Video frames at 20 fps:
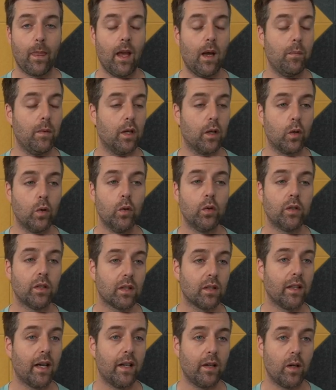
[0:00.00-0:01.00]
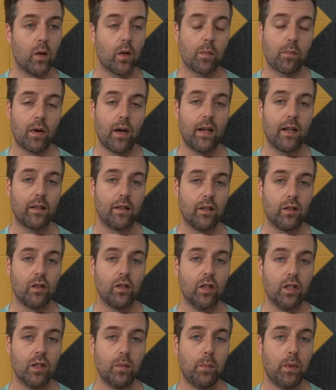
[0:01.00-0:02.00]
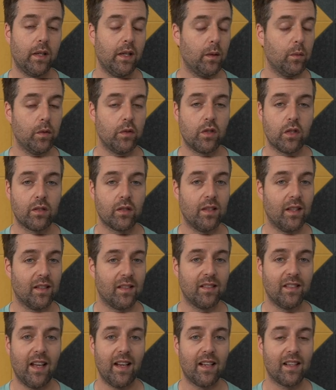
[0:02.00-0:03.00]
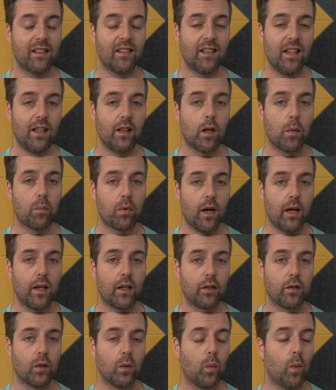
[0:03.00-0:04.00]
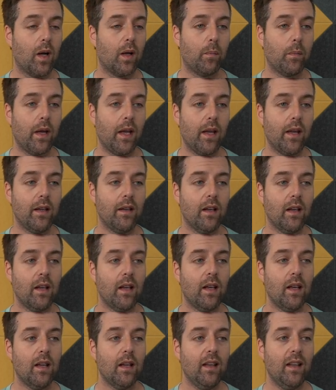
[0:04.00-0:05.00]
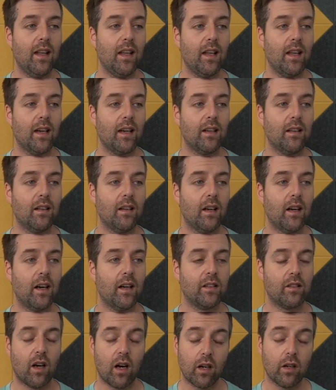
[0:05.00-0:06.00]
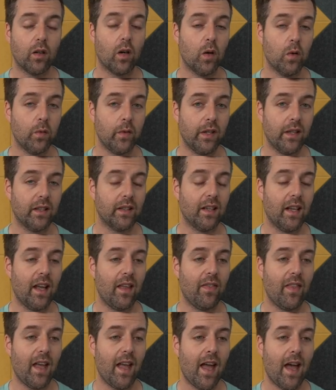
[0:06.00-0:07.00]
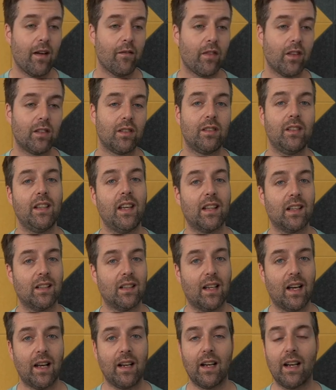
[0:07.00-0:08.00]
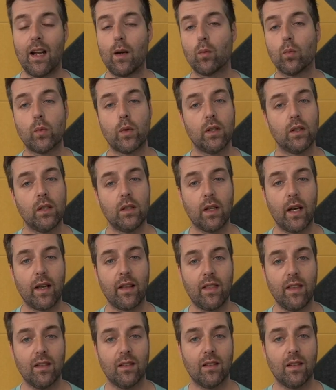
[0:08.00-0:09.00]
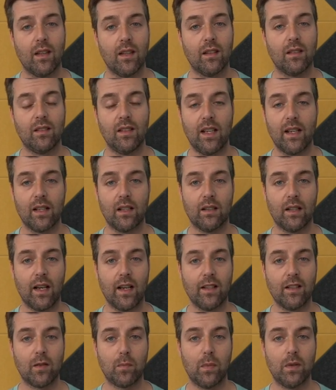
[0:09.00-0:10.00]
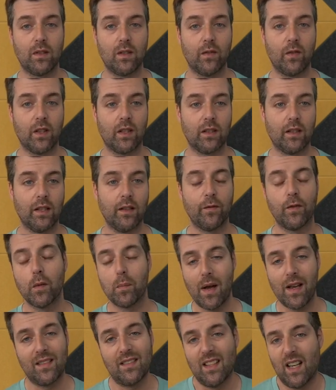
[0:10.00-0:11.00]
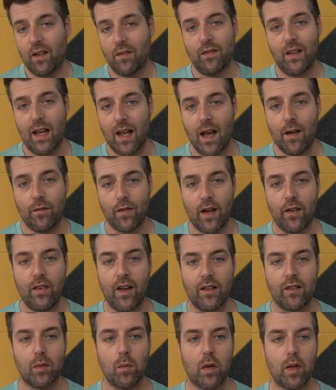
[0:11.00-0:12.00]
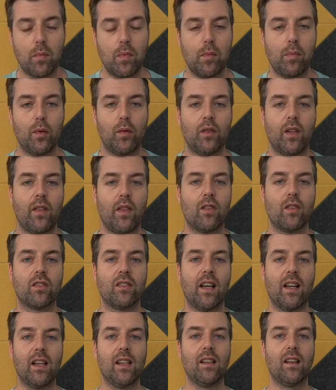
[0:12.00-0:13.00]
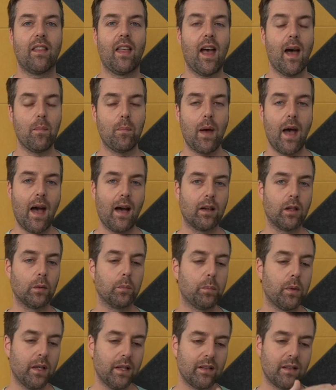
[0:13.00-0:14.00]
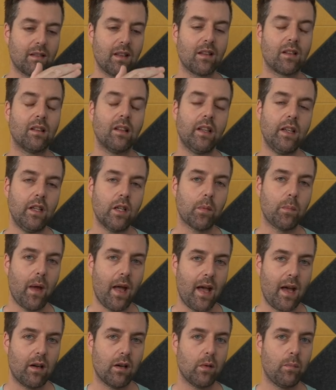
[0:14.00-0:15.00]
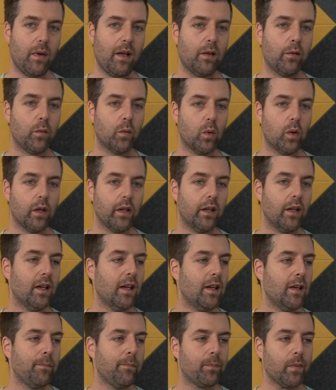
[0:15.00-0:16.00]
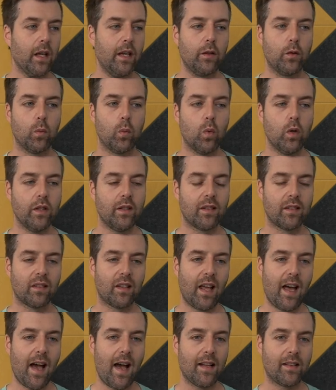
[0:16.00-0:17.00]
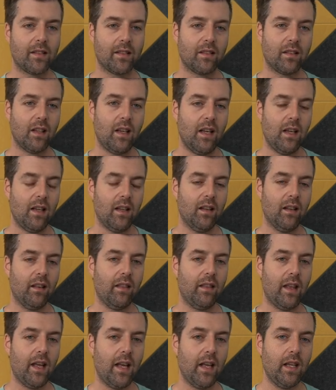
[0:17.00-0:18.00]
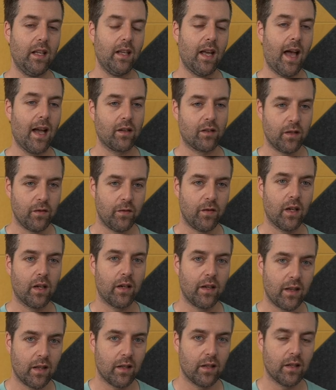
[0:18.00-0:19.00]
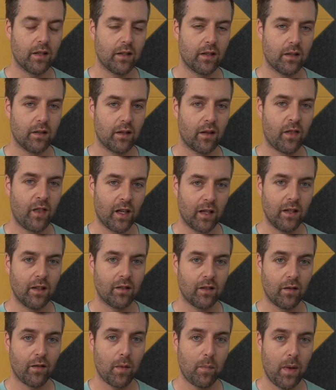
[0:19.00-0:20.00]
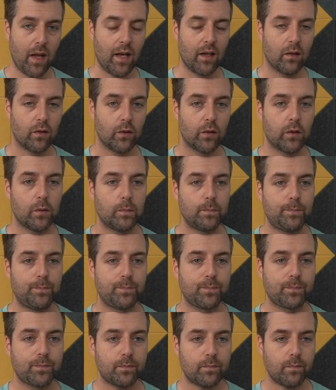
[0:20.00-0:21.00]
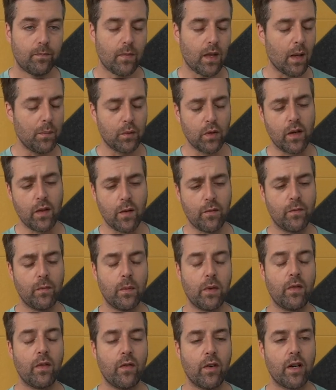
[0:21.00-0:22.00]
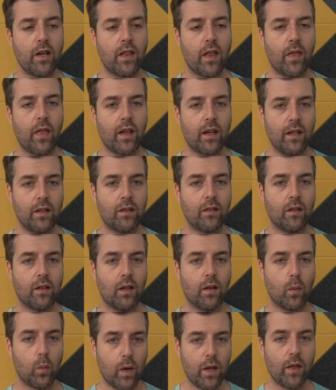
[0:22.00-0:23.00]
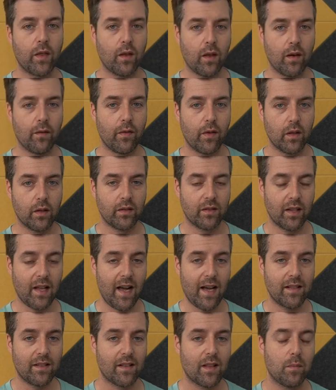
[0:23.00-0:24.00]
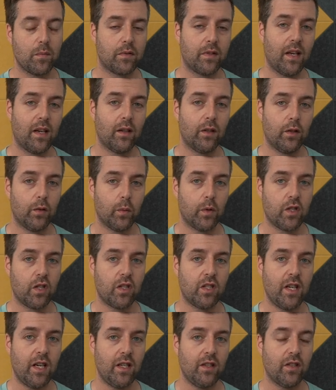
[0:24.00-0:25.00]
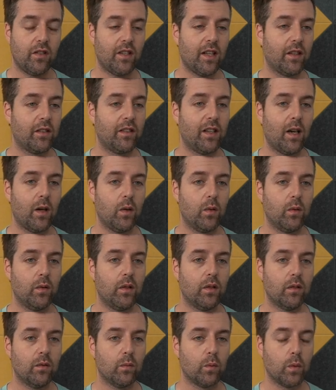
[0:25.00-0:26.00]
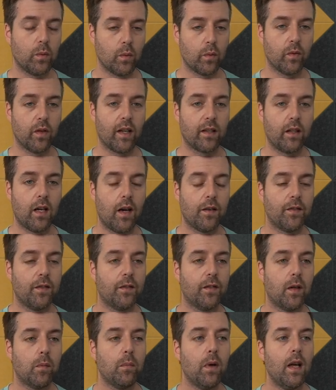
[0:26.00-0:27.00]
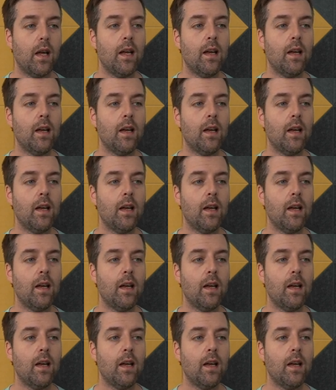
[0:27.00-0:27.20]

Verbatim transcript: I mean, acoustically, I know the product is good, but it was just an aesthetics thing. Their products are well made. And it's Artnovion, and they have the Sienna line, and I really like the Sienna line specifically for myself. Now, I've had some other people say they're just not into that pattern, but it's this linear pattern made of wood. It's wood slats. They actually vary the thickness of the panels. I'm sorry, they vary the thickness, width of the slats themselves, which changes how sound would reflect off of them.